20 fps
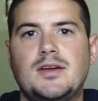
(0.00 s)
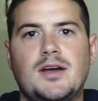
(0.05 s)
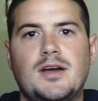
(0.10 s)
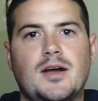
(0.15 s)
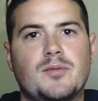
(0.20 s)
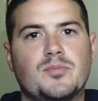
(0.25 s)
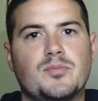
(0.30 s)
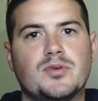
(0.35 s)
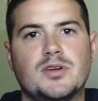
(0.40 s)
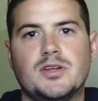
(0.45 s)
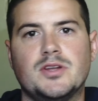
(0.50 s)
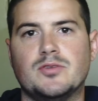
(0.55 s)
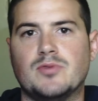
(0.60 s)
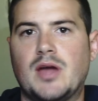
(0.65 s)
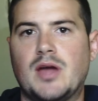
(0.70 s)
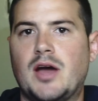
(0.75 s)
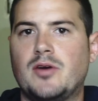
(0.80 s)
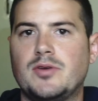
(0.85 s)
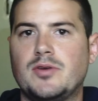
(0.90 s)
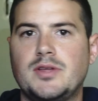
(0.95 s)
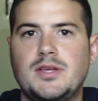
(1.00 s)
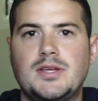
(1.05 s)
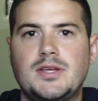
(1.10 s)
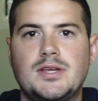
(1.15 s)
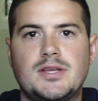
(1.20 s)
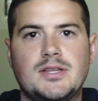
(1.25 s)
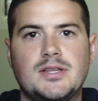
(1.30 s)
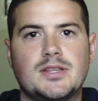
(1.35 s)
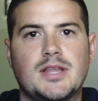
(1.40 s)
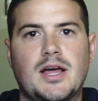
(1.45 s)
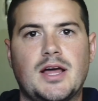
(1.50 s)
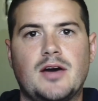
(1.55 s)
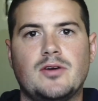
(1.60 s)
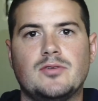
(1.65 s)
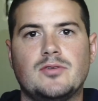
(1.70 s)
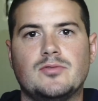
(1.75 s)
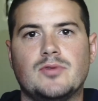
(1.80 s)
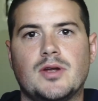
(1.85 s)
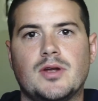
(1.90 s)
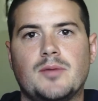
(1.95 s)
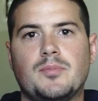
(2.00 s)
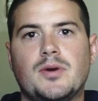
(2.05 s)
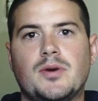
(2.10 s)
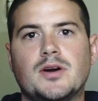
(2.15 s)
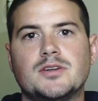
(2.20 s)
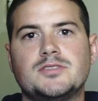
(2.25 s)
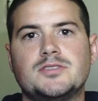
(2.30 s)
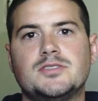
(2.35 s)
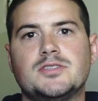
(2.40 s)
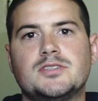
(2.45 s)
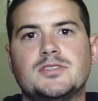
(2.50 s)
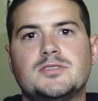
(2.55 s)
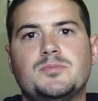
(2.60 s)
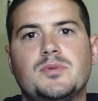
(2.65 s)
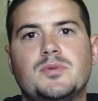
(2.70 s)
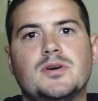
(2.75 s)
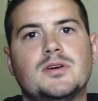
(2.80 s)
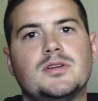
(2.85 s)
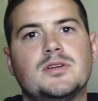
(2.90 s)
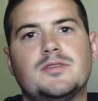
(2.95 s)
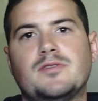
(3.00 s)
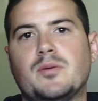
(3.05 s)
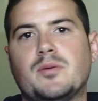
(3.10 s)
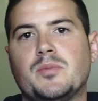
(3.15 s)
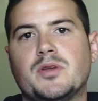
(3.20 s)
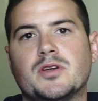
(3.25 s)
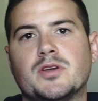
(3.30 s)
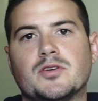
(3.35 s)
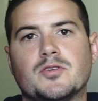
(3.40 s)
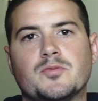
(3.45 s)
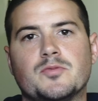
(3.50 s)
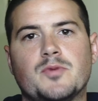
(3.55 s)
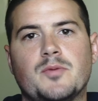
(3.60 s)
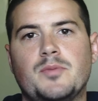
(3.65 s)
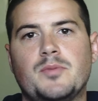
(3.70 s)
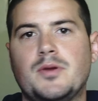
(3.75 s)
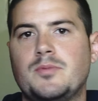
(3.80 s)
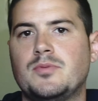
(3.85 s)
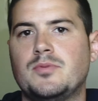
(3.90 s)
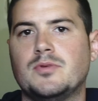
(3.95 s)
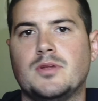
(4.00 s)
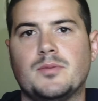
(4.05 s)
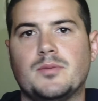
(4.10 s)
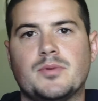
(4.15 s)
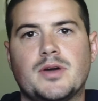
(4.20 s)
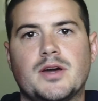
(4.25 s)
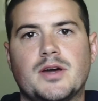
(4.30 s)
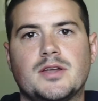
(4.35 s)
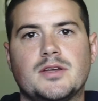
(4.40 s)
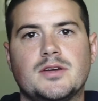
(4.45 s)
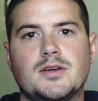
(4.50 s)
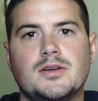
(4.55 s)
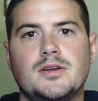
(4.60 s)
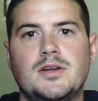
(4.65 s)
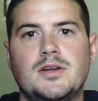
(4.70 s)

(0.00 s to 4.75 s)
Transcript: I'm pretty rowdy, loud, rambunctious, but if I'm in a group of people, I'm kind of